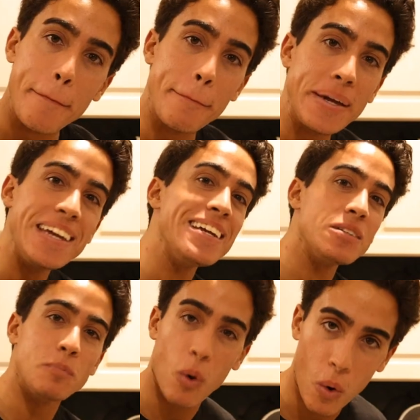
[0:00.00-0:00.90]

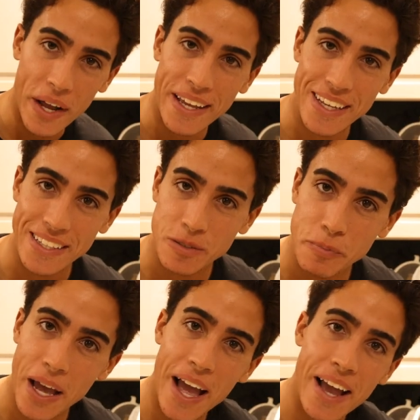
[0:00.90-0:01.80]
Meat Boy is
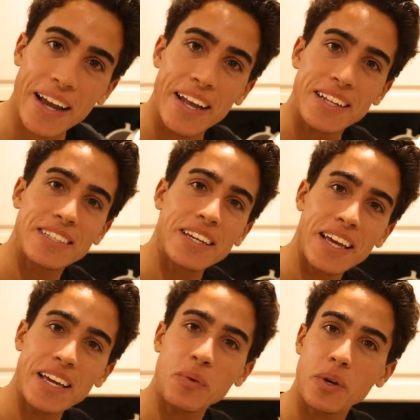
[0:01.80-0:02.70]
back, and
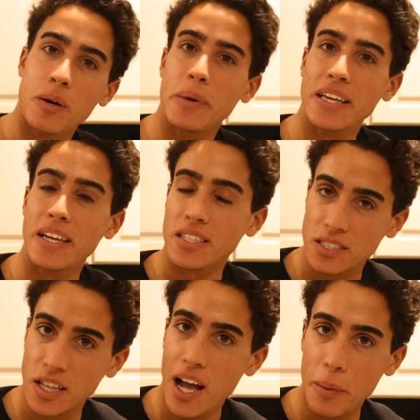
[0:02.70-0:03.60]
today we are making
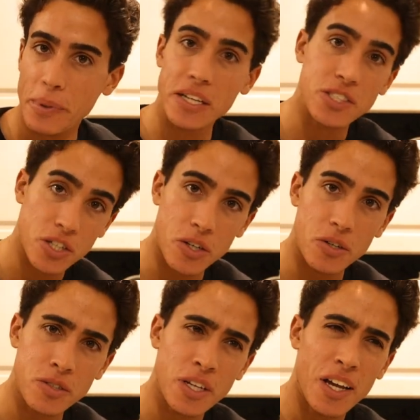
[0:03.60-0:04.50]
sloppy
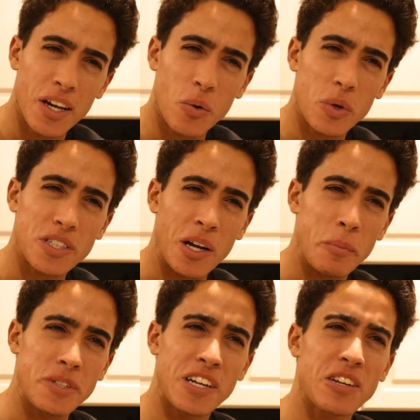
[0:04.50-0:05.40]
joes, which
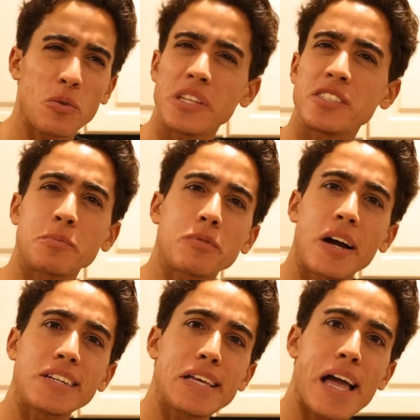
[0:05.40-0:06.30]
I'm genuinely
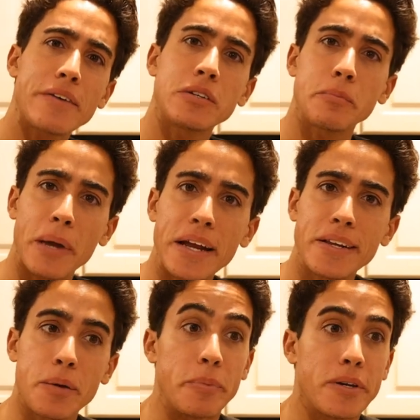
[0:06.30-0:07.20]
surprised I haven't
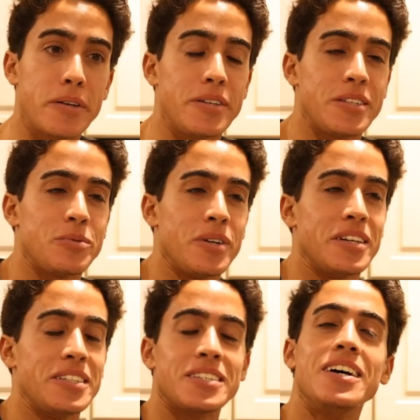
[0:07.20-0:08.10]
made yet because it's
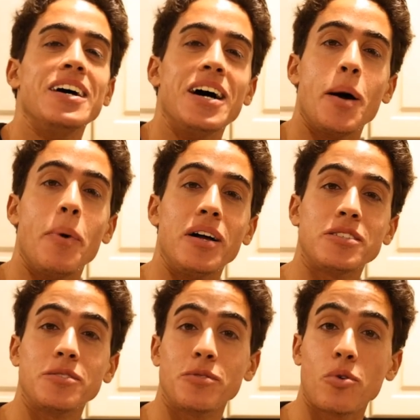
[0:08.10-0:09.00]
really just a
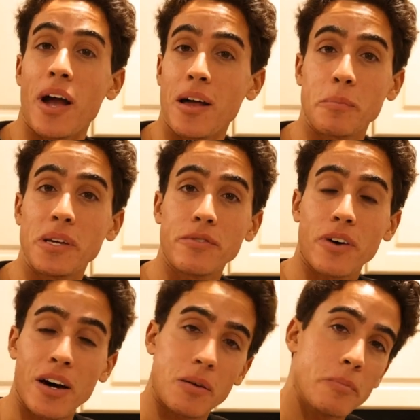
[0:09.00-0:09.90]
bunch of ground
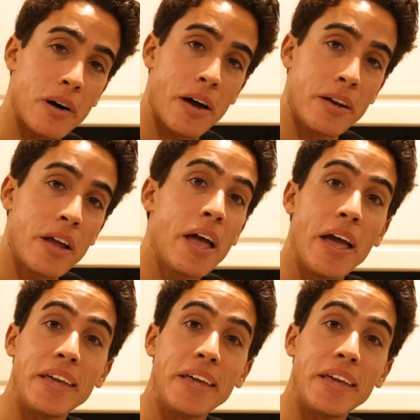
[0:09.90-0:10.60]
beef on a bun.